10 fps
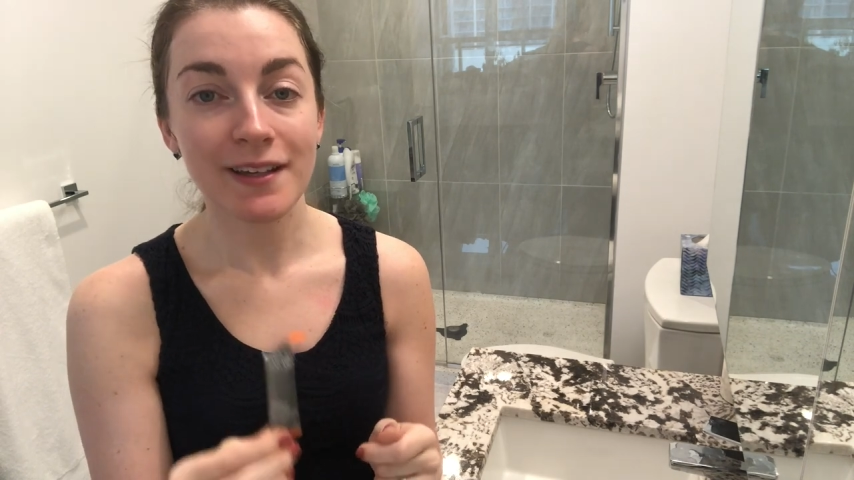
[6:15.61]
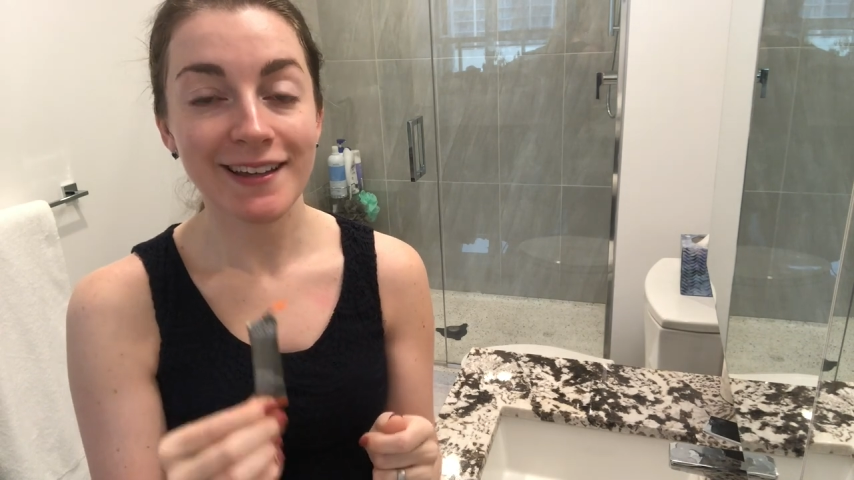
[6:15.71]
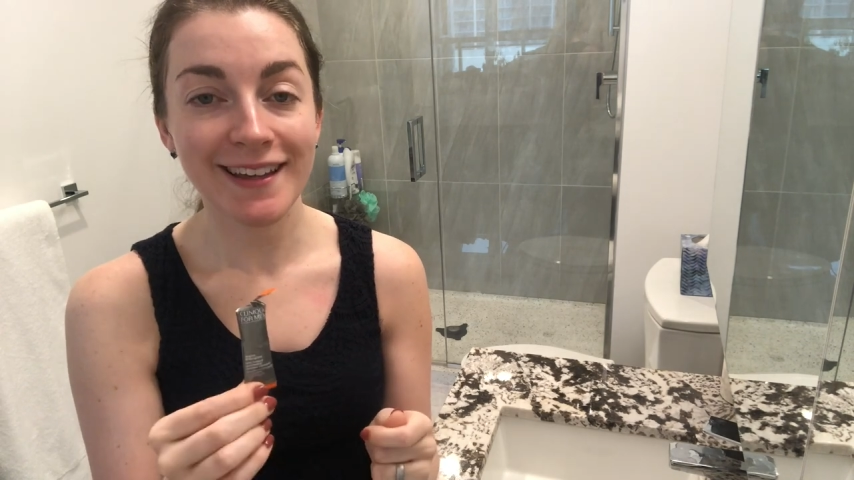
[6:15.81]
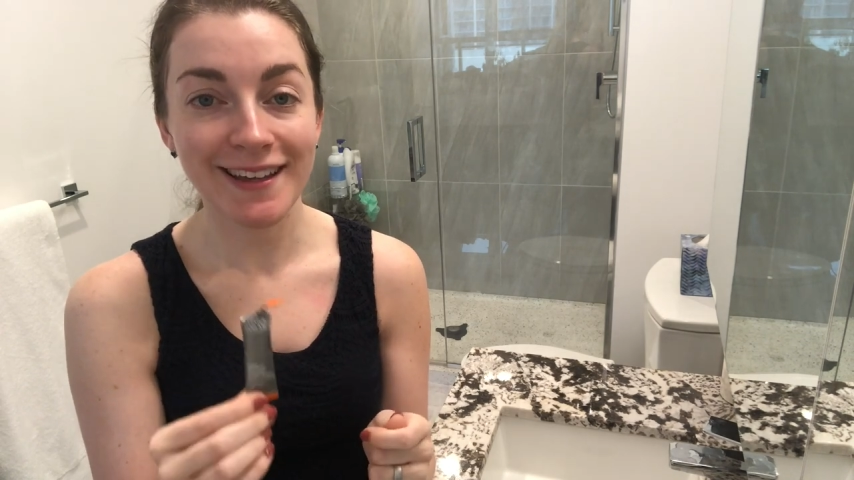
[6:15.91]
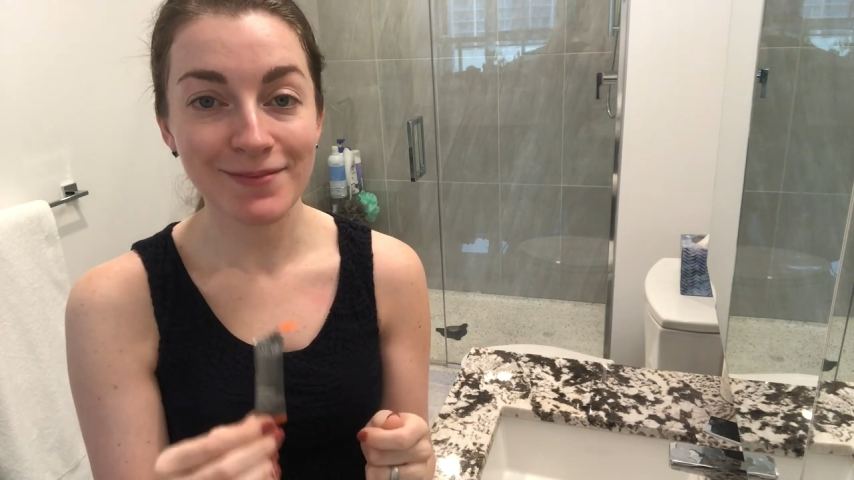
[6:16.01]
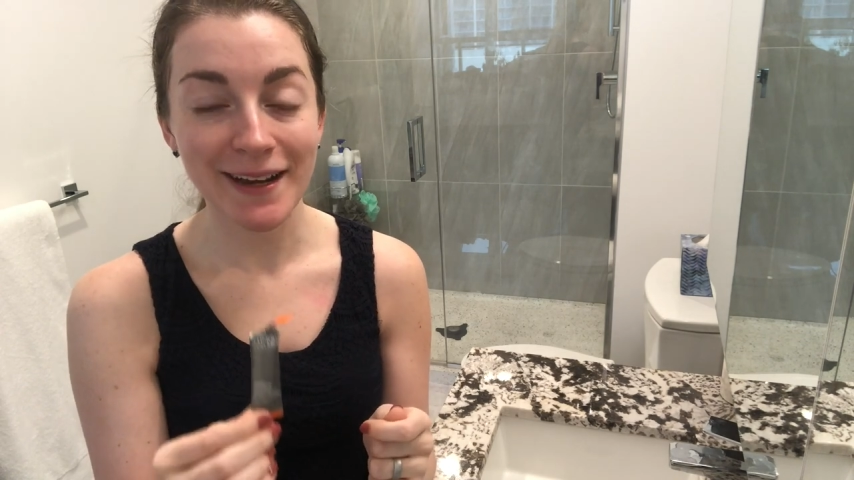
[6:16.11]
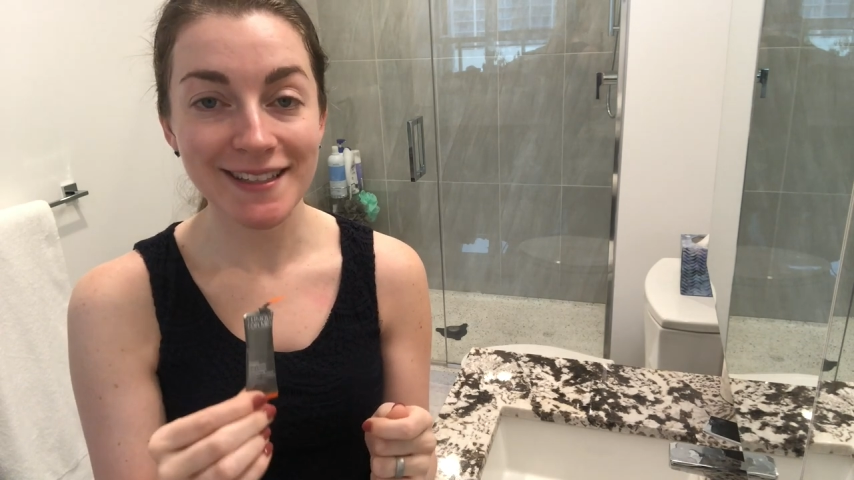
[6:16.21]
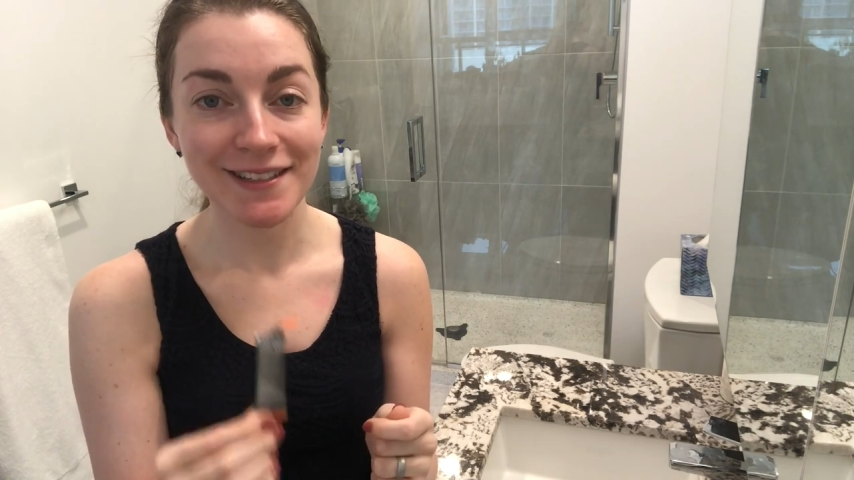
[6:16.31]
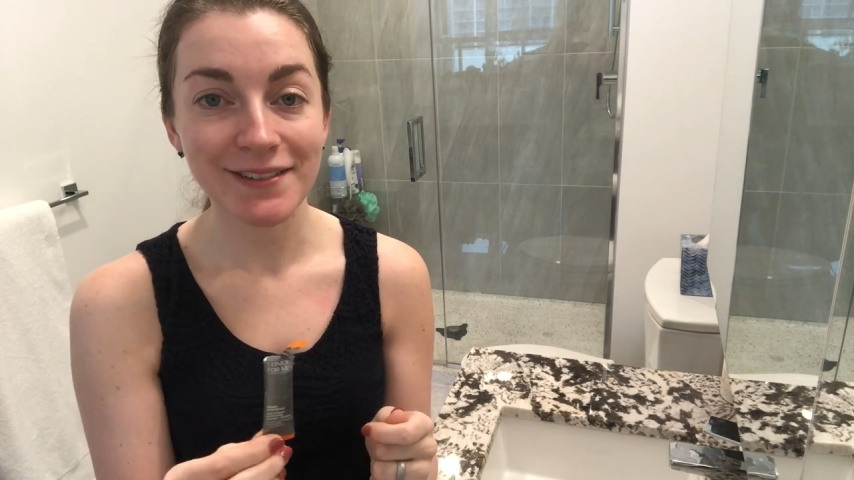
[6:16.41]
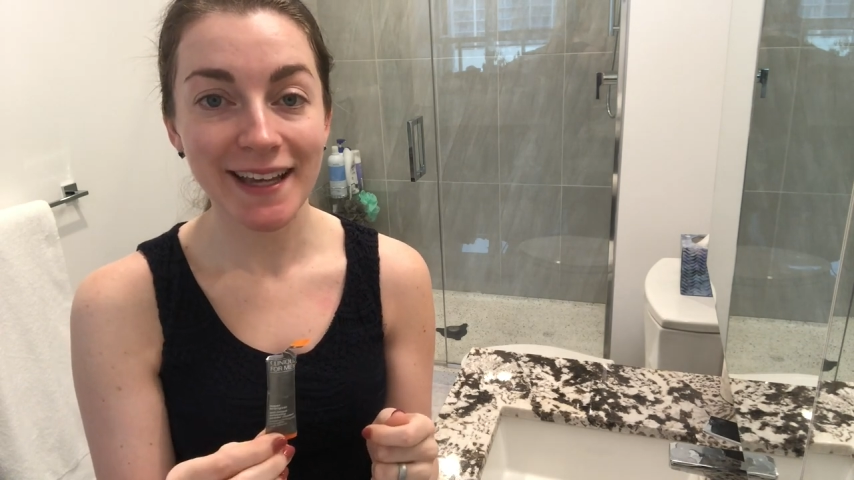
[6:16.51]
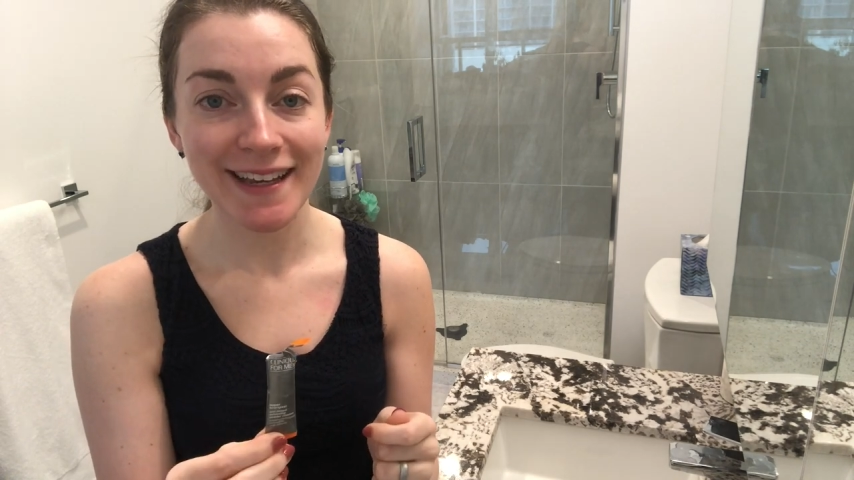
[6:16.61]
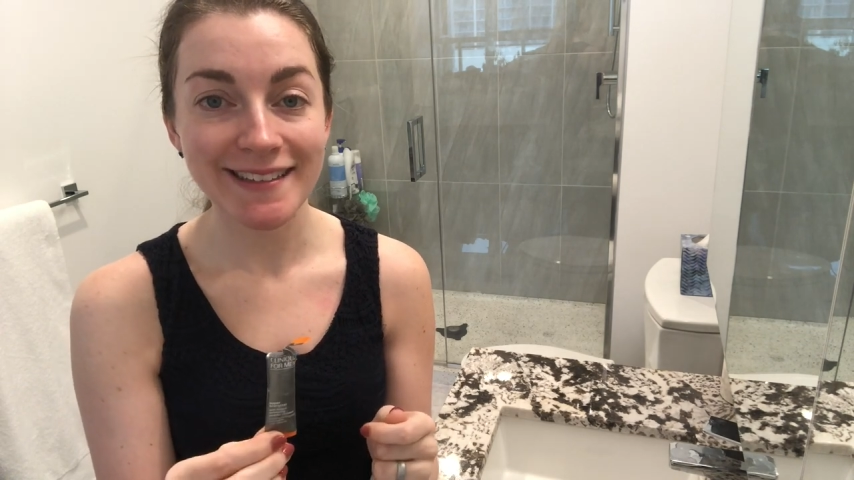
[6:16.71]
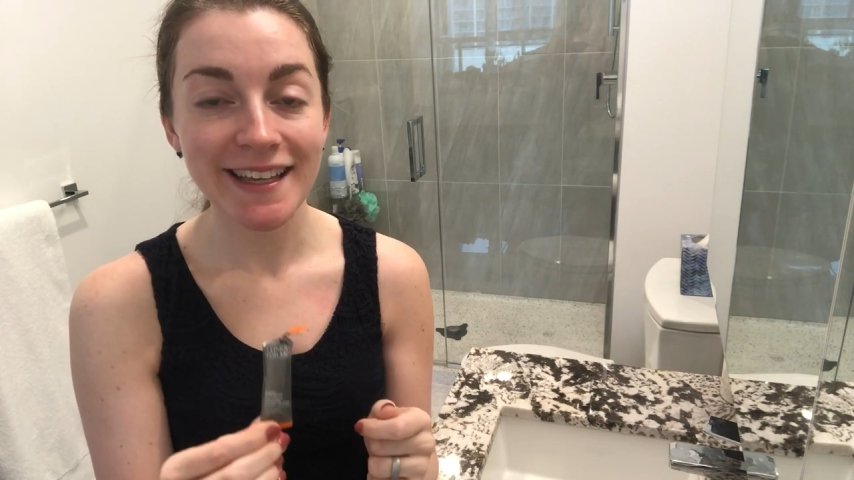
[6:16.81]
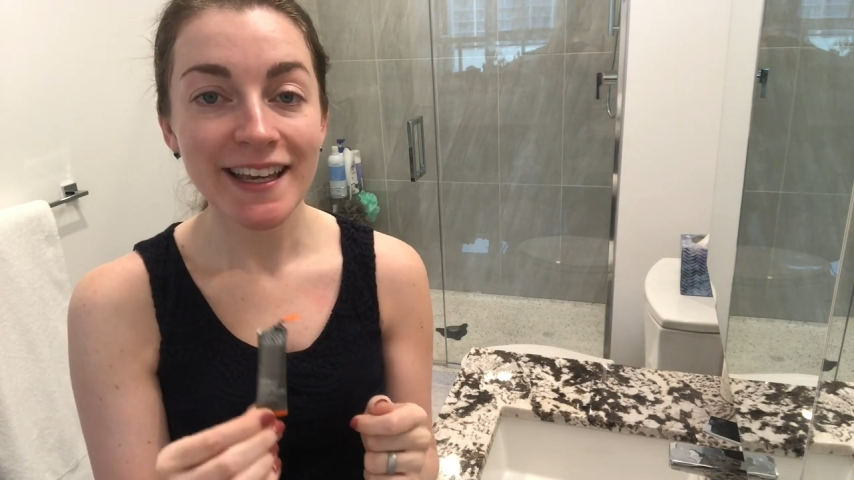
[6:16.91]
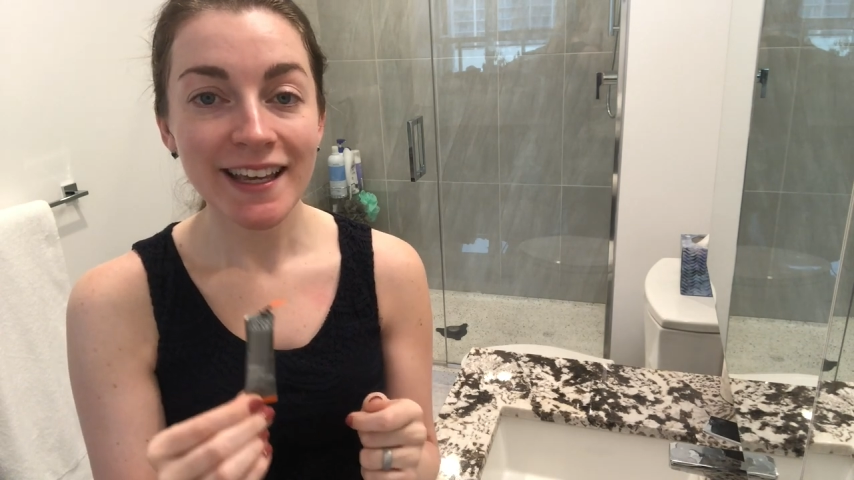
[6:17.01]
in my suitcase